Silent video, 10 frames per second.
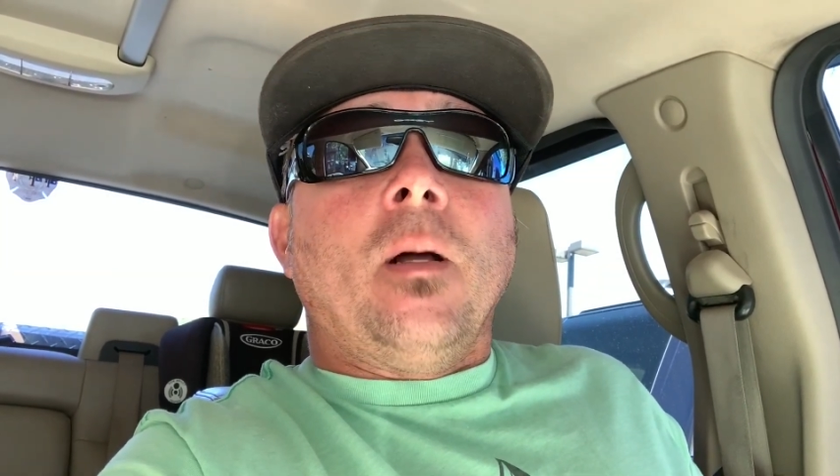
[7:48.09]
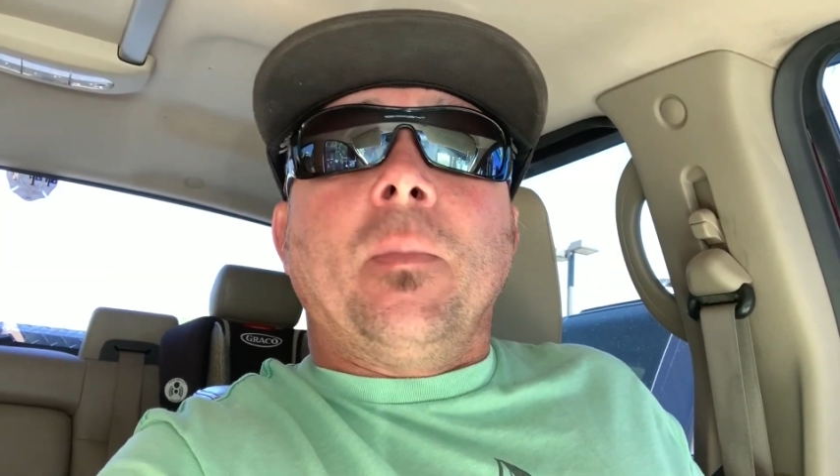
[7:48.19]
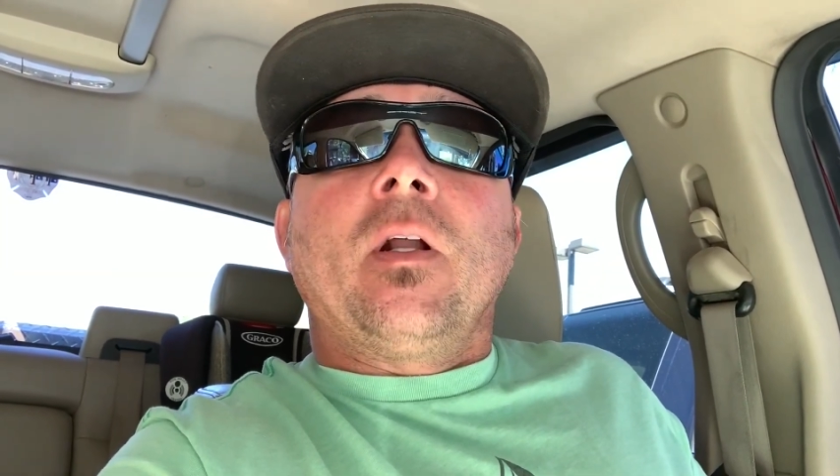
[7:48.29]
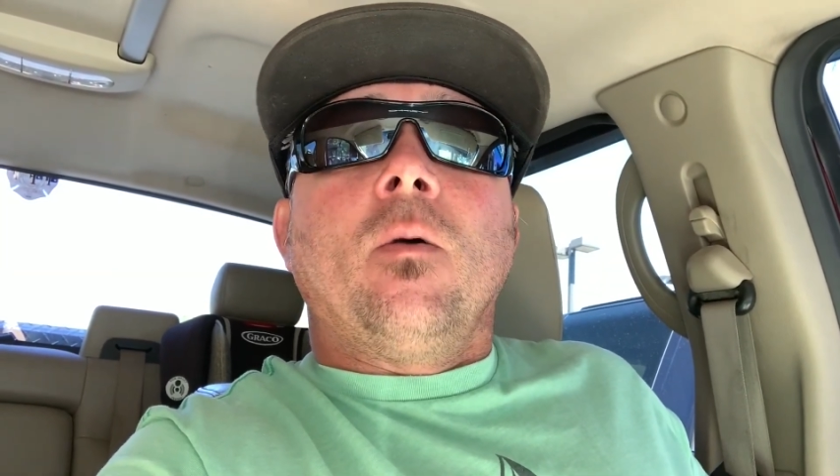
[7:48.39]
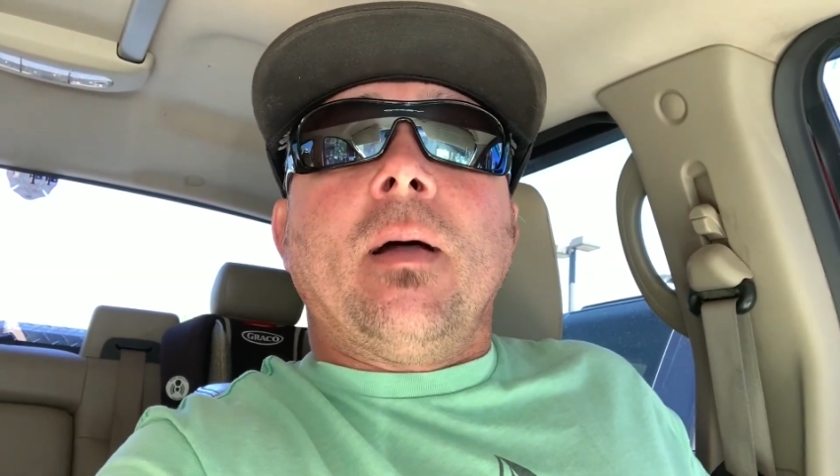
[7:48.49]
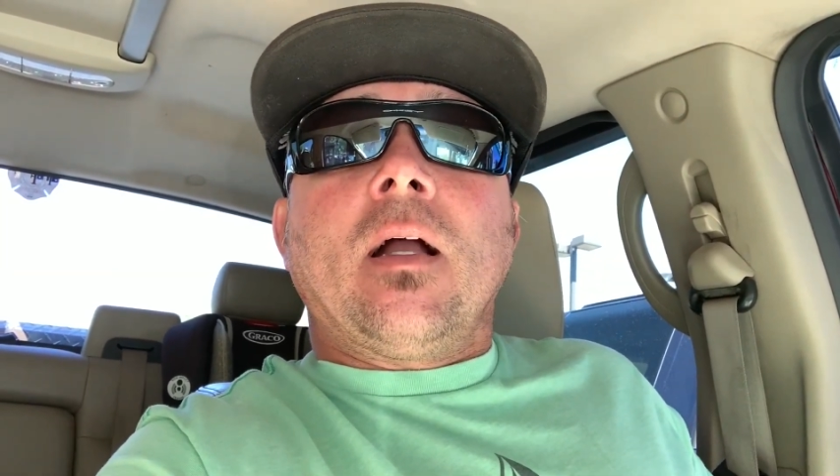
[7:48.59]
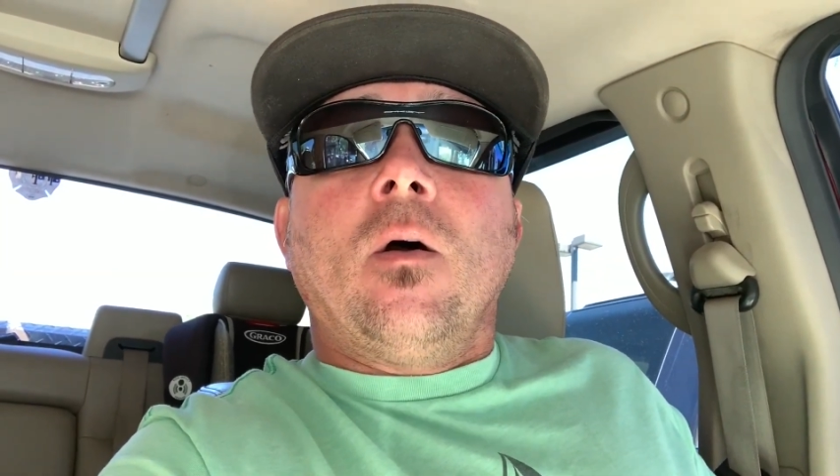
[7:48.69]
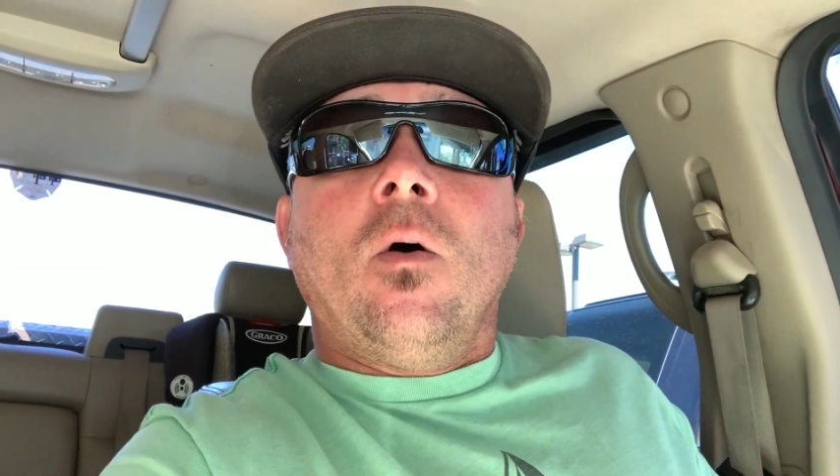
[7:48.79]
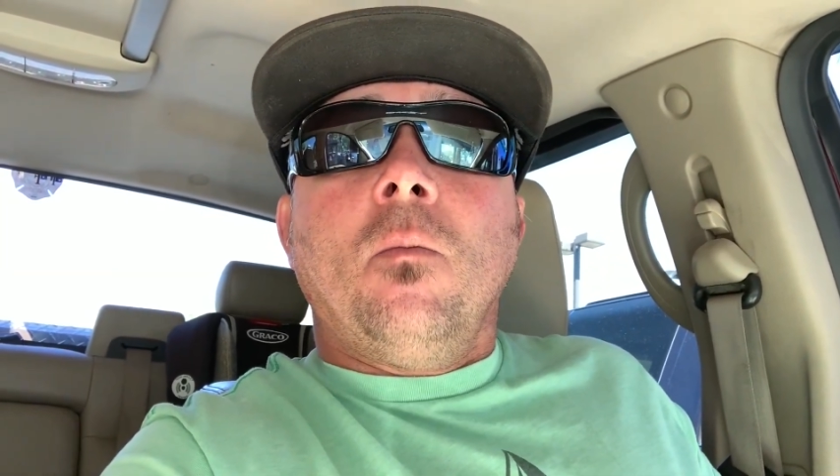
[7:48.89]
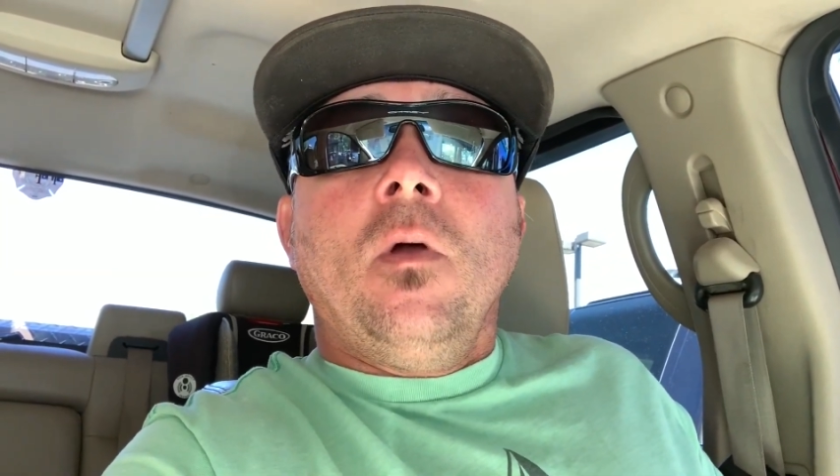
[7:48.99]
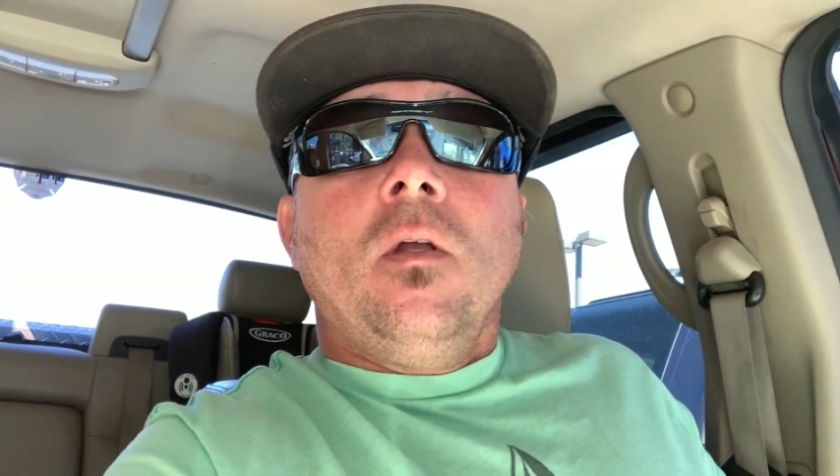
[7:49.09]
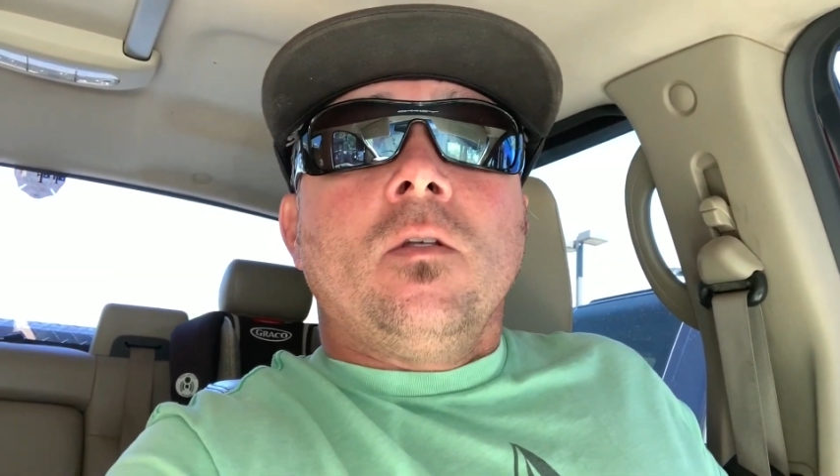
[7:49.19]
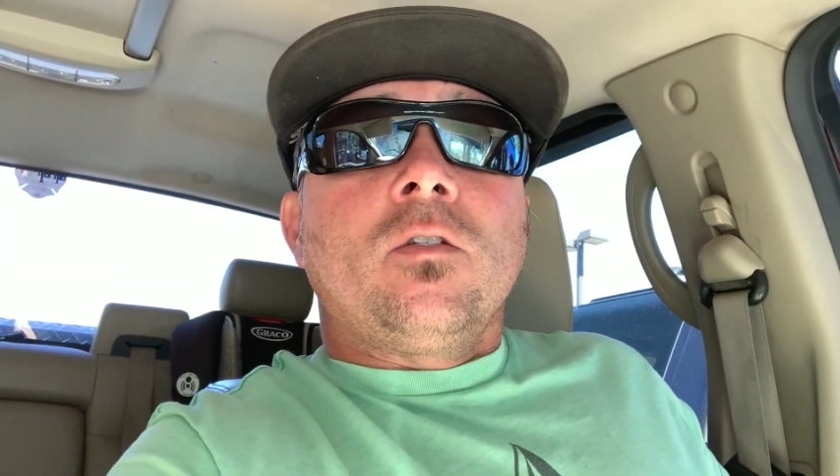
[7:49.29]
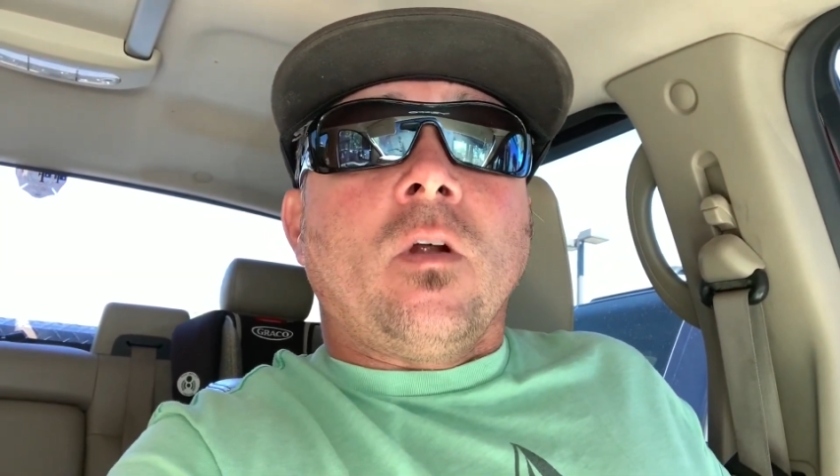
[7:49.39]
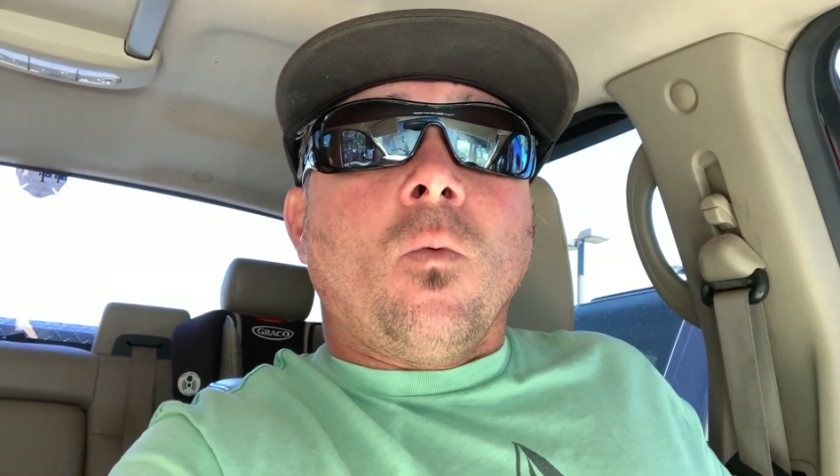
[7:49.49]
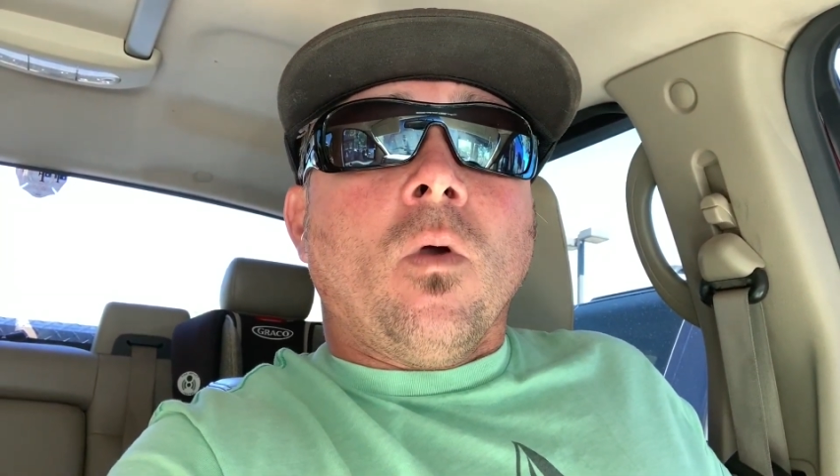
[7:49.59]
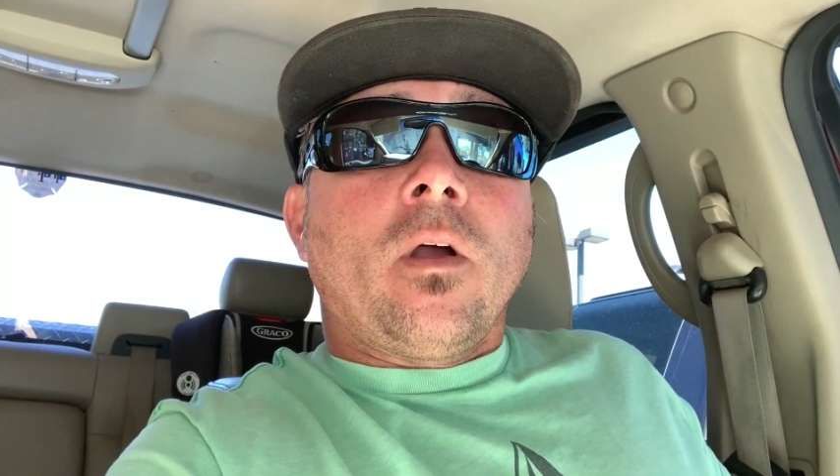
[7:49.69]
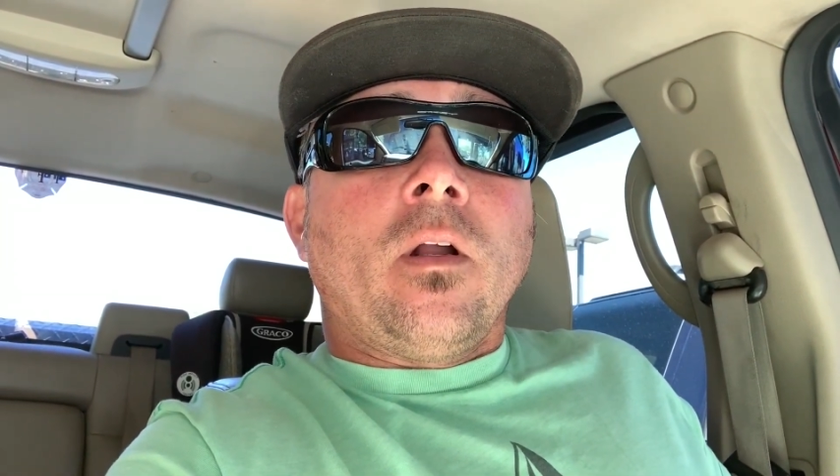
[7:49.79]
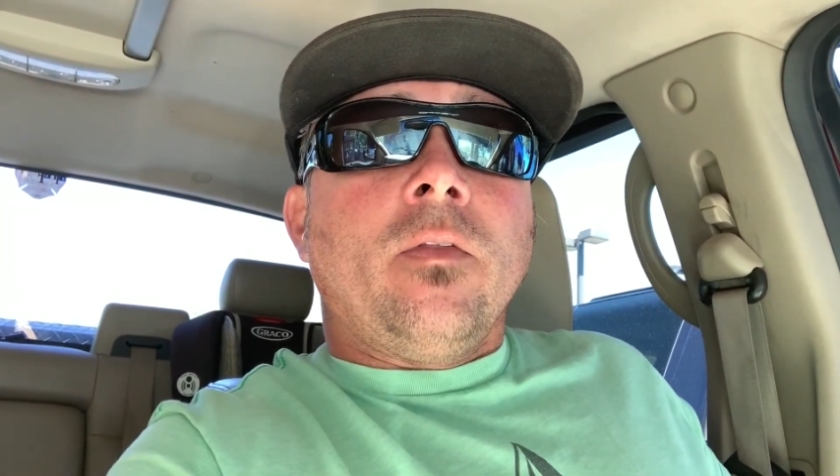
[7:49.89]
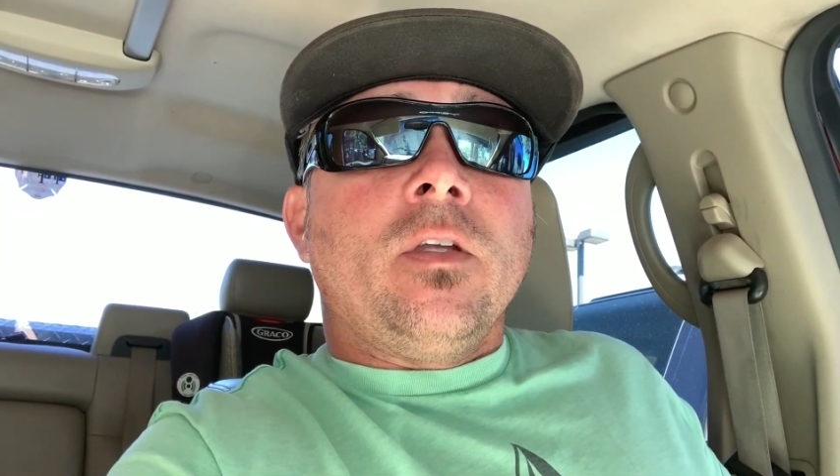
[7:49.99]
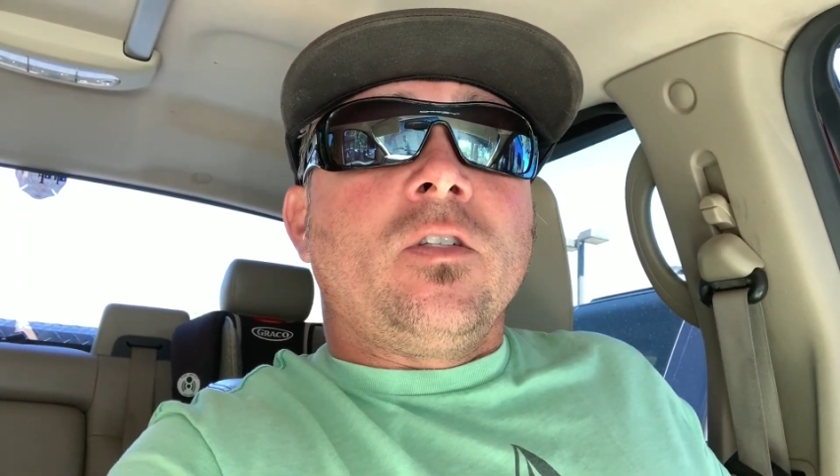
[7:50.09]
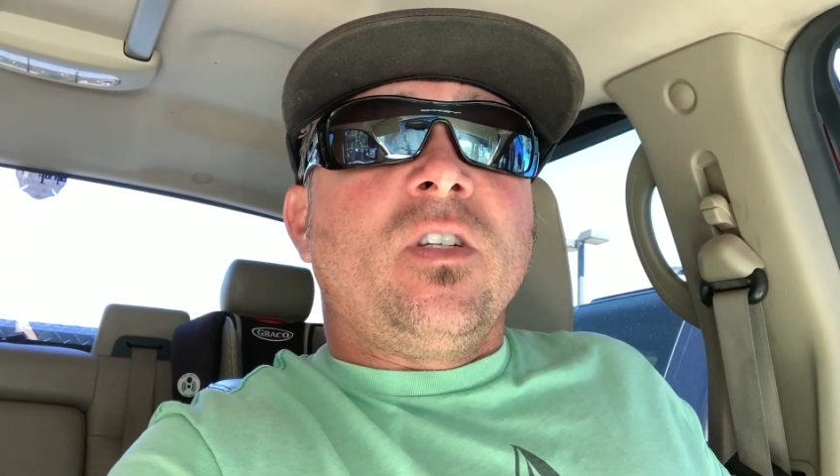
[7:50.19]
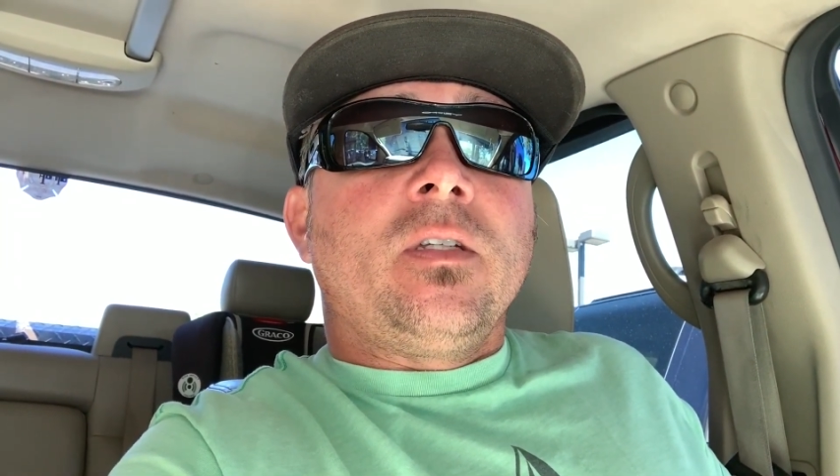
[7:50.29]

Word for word: I'm gonna go back home, start working on this.